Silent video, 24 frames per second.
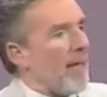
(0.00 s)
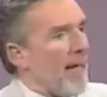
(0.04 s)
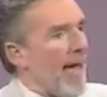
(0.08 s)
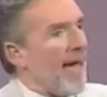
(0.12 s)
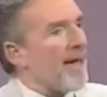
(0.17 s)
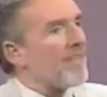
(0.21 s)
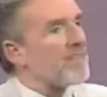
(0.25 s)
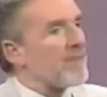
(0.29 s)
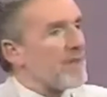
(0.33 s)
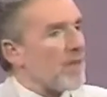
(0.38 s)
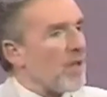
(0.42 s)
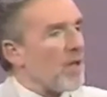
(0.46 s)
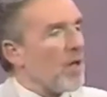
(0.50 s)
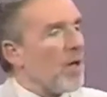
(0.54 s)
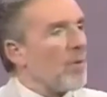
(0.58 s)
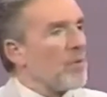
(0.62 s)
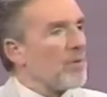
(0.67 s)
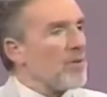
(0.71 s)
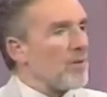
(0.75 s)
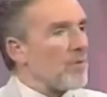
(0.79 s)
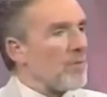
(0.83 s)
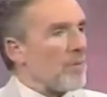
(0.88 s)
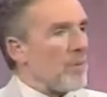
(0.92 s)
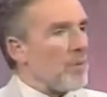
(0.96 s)
have to go
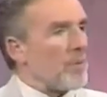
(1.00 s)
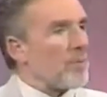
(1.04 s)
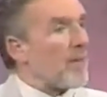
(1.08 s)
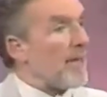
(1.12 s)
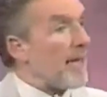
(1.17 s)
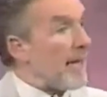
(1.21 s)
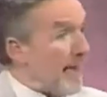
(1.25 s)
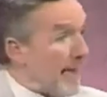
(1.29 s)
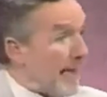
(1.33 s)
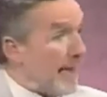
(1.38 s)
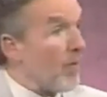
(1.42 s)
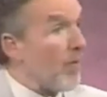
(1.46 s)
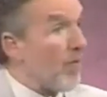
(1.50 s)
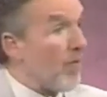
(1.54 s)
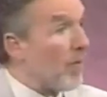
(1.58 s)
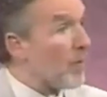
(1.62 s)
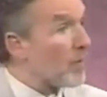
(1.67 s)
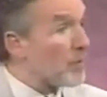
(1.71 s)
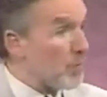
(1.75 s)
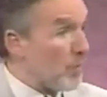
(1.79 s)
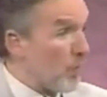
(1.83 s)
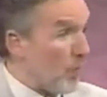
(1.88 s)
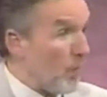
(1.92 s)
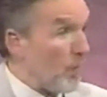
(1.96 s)
through to heal
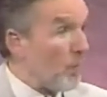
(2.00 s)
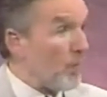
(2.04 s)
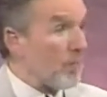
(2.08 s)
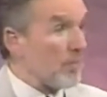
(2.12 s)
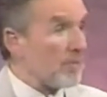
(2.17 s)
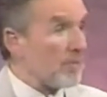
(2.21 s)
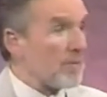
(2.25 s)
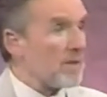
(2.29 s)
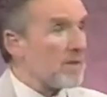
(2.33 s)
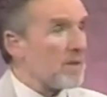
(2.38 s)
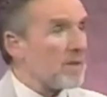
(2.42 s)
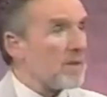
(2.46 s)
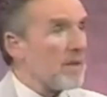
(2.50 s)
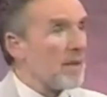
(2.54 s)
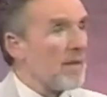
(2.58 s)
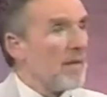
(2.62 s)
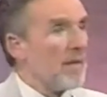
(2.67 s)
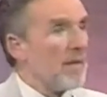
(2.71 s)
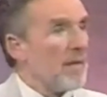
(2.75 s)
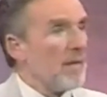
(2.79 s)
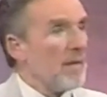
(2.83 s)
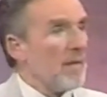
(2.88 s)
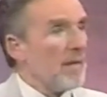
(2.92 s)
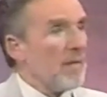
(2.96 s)
those wounds.
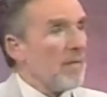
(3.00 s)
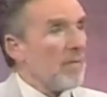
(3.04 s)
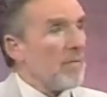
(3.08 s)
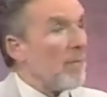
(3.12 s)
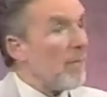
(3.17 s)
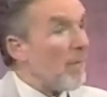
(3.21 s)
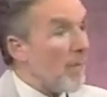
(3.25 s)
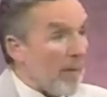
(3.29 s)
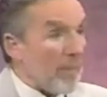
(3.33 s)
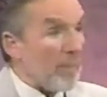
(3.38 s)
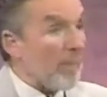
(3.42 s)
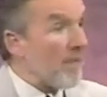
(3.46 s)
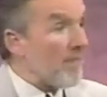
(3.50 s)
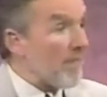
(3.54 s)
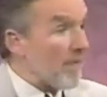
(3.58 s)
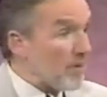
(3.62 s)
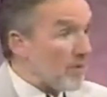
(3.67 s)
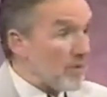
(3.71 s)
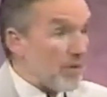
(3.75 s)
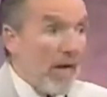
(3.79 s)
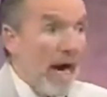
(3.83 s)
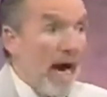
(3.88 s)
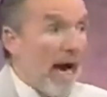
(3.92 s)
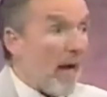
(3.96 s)
Remember the
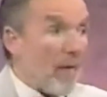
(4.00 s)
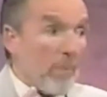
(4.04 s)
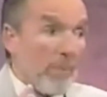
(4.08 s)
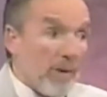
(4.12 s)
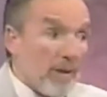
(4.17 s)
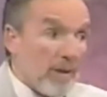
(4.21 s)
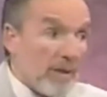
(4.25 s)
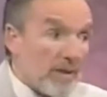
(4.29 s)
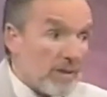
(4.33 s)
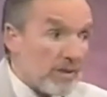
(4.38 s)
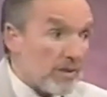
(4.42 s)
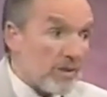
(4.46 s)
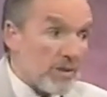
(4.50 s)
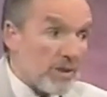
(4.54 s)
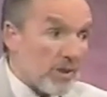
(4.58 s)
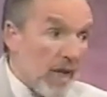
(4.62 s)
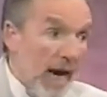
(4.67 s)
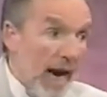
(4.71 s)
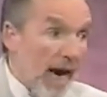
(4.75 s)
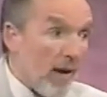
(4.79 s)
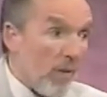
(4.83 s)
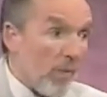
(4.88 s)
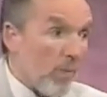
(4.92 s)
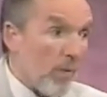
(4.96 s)
child, because the
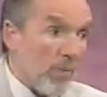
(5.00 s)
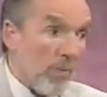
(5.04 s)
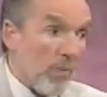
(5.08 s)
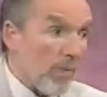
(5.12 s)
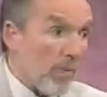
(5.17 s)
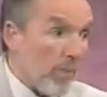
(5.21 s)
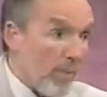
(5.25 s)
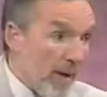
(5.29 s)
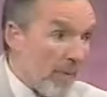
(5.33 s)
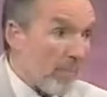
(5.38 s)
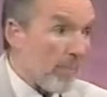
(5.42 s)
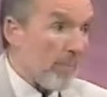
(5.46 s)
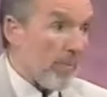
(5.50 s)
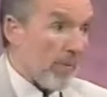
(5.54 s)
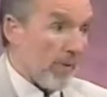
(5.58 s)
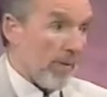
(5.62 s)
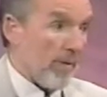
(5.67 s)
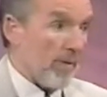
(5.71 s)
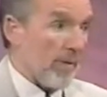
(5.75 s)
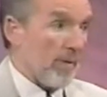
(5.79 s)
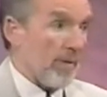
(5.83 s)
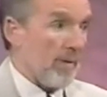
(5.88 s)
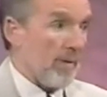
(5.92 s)
child will remember.